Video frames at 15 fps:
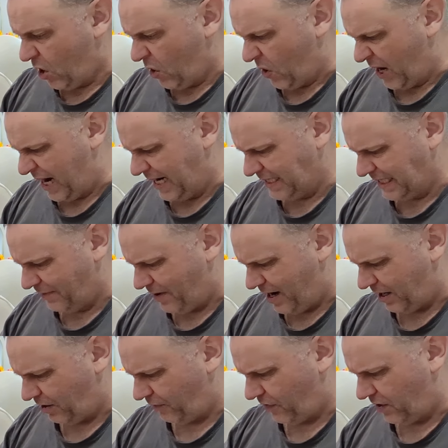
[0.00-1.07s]
Where does the
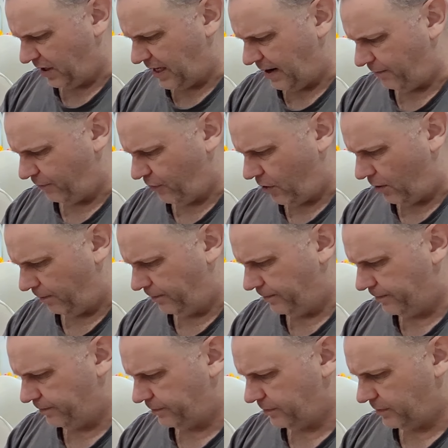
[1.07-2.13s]
microphone come from?
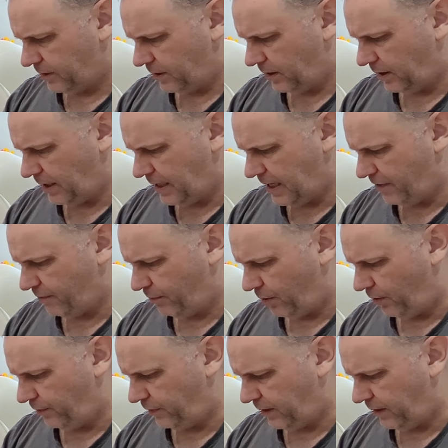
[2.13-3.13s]
You can't have both.